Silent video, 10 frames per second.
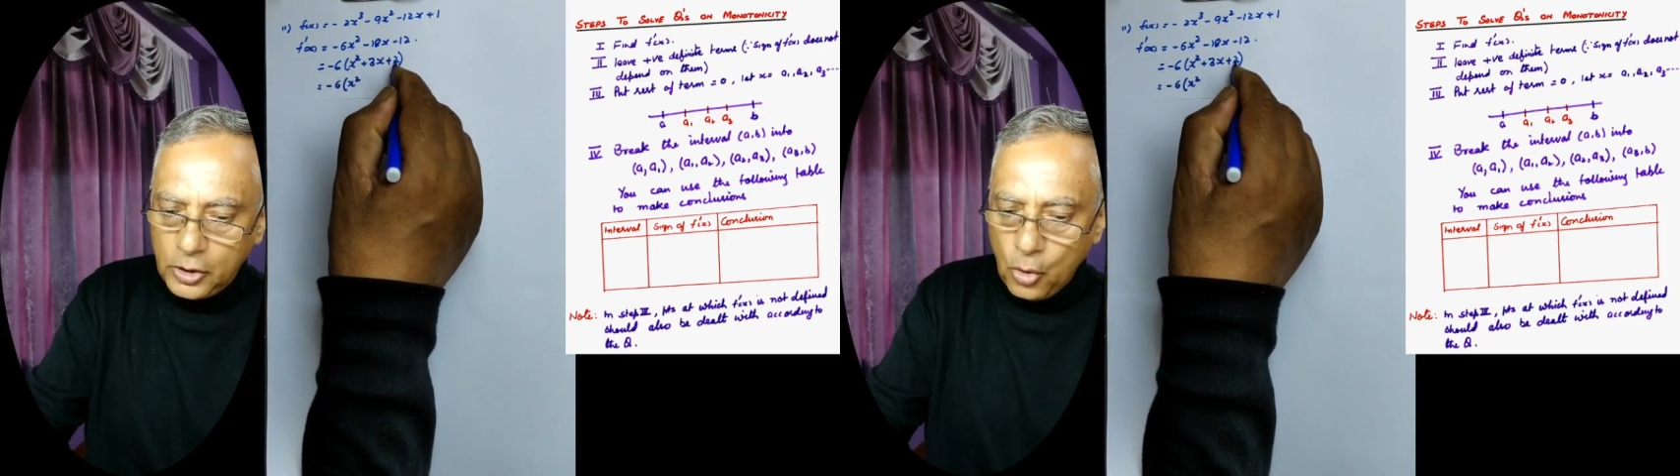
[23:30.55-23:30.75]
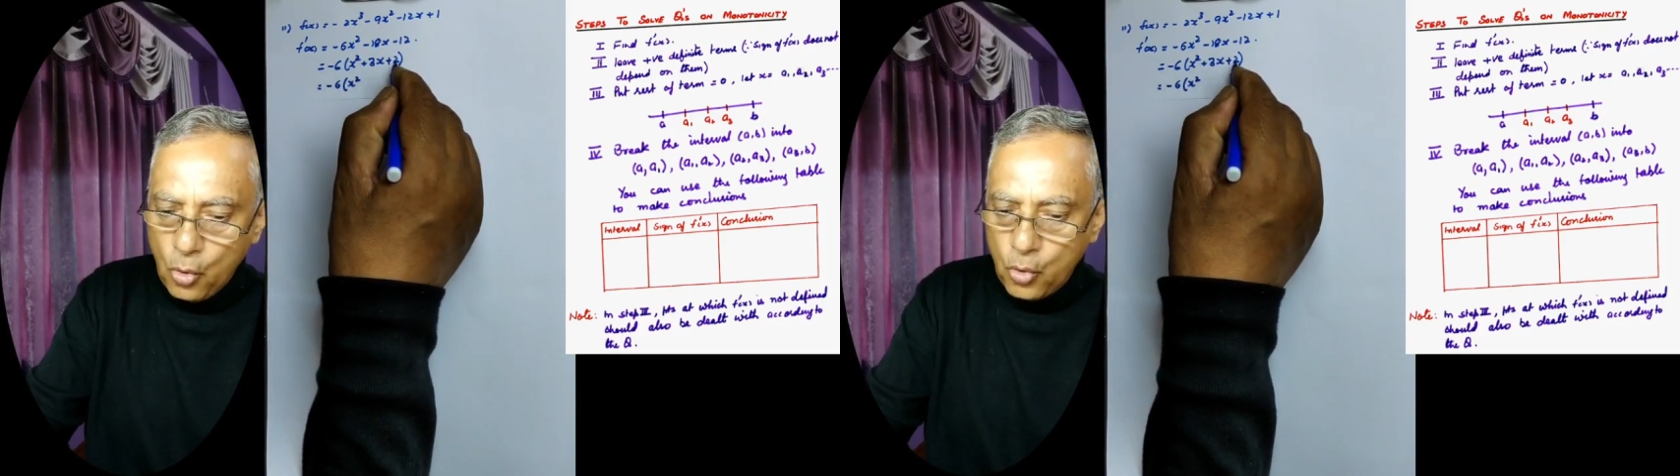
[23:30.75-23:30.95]

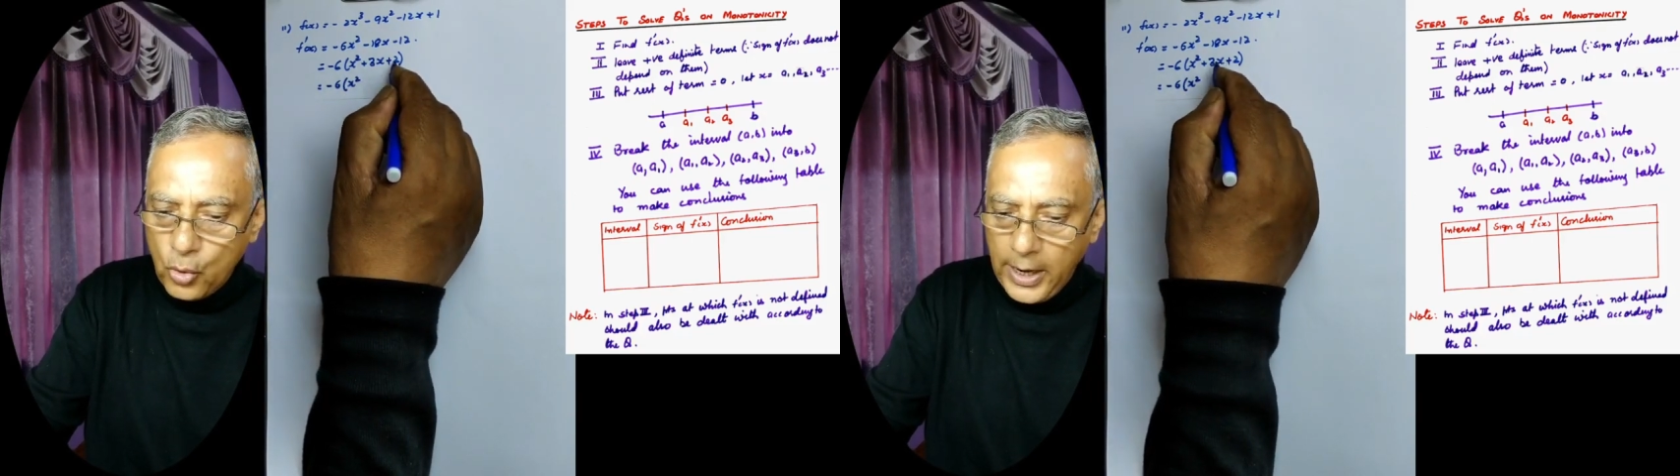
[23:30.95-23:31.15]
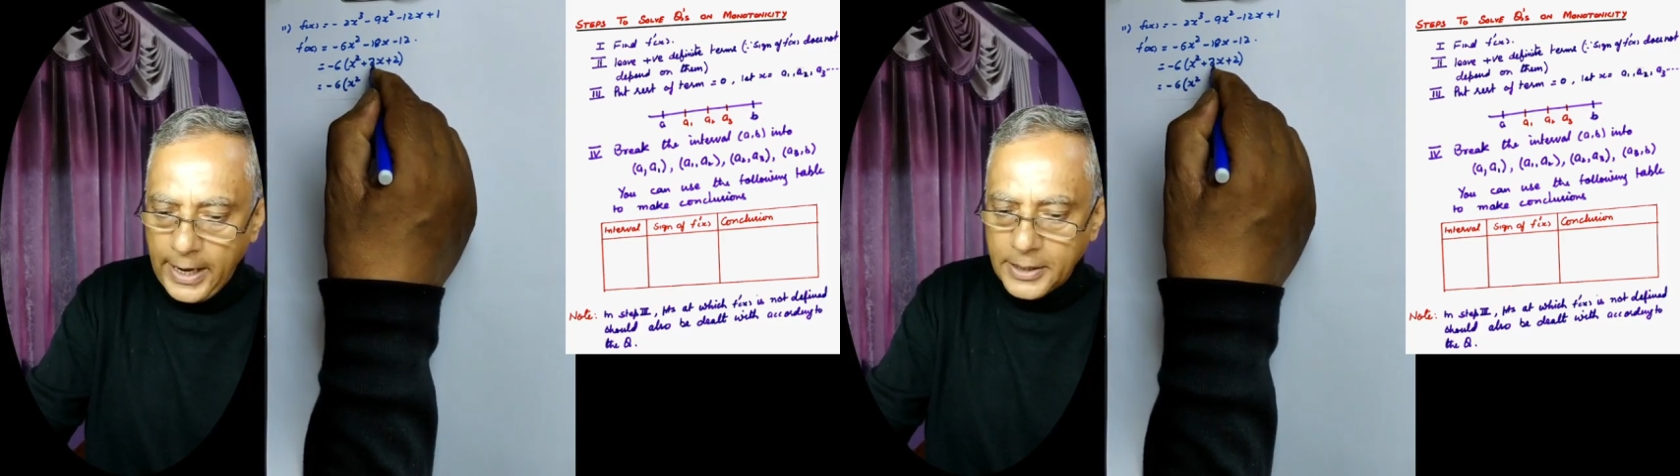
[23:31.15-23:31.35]
2
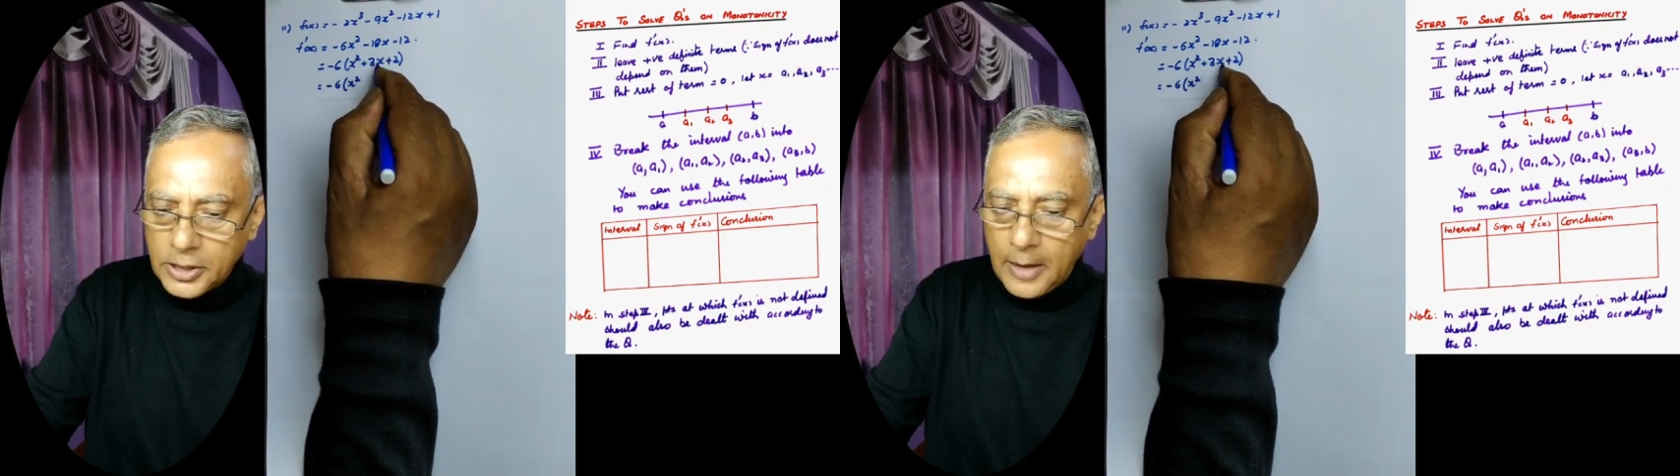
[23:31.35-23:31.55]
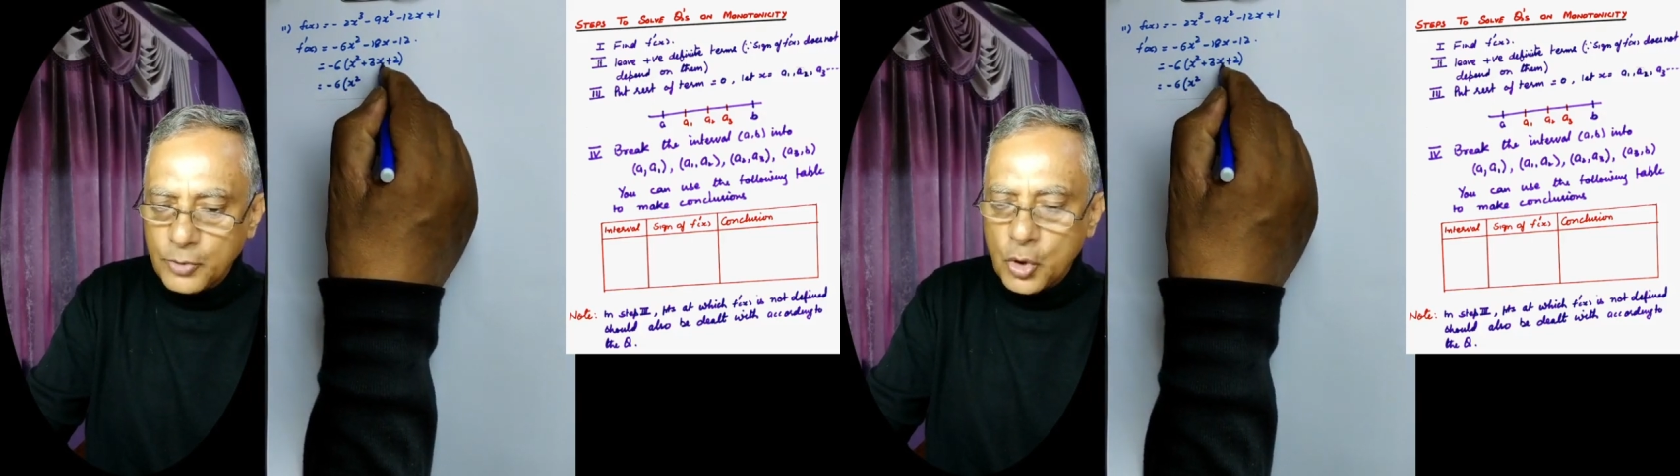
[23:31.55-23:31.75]
and
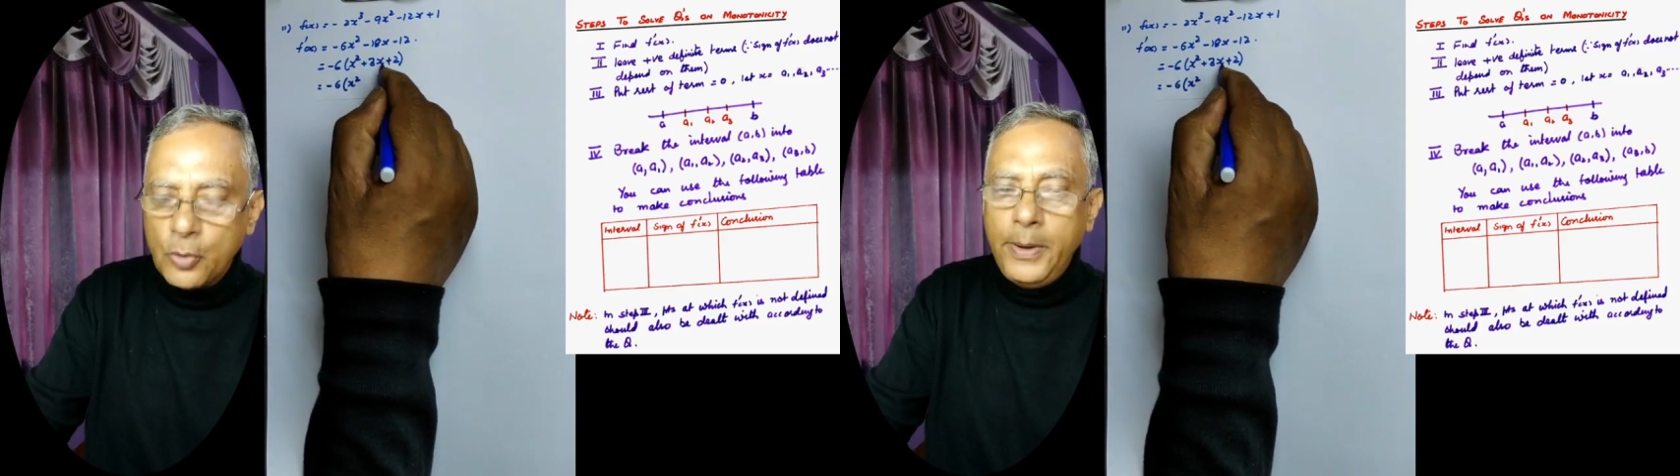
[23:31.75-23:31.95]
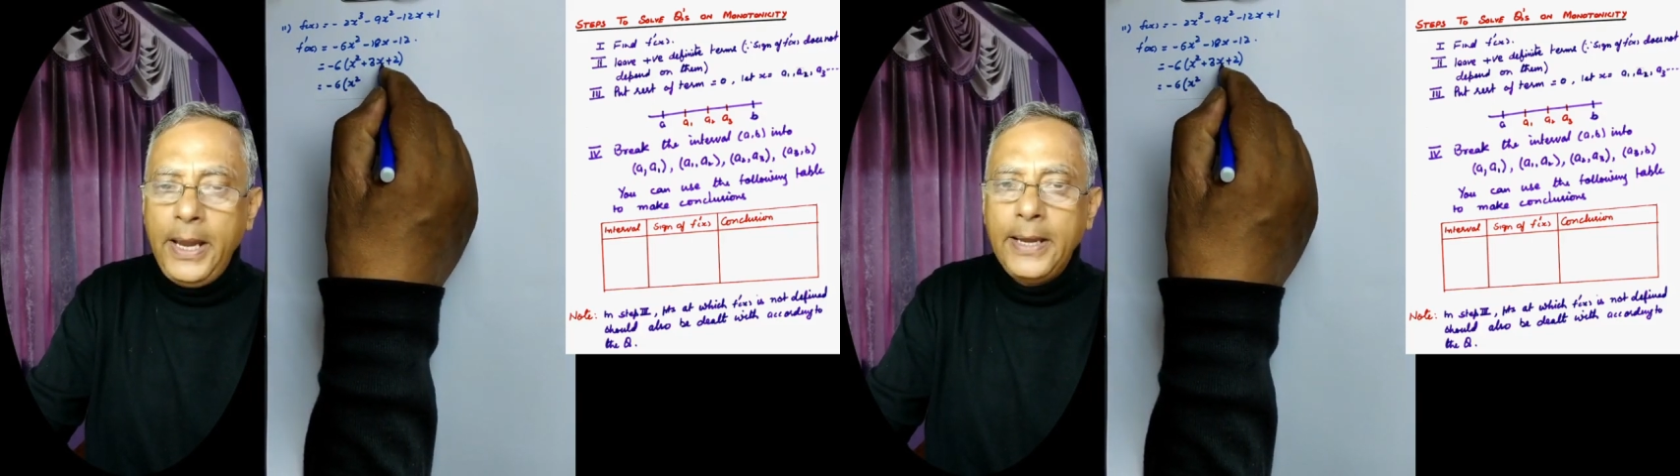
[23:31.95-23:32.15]
sum
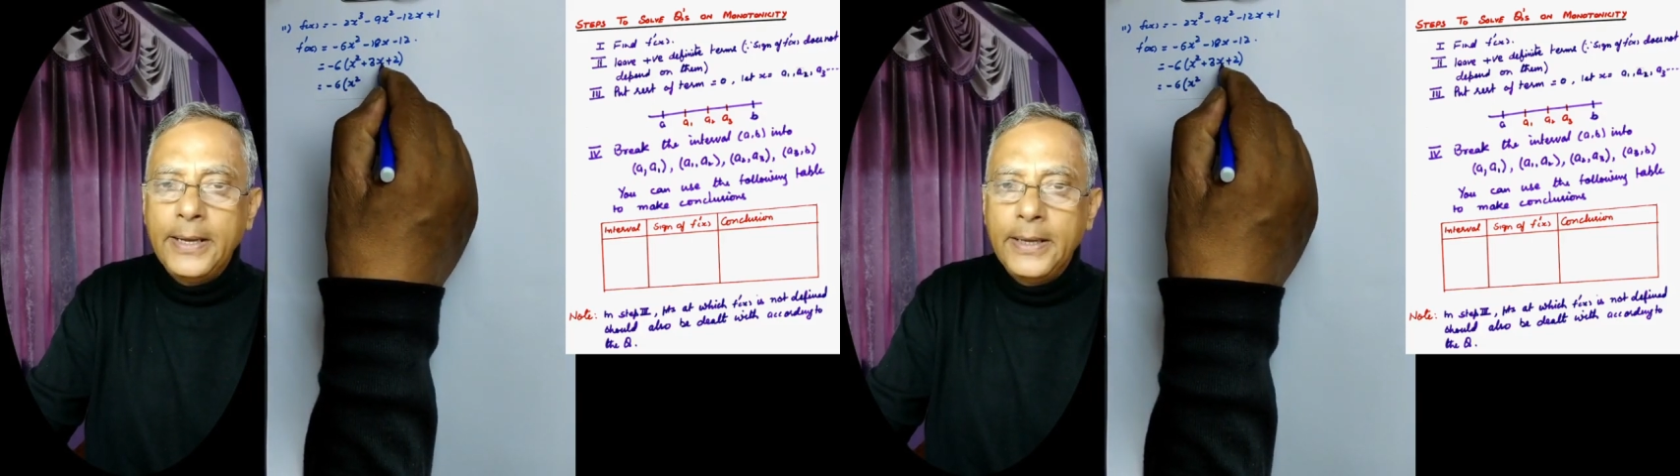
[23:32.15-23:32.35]
should be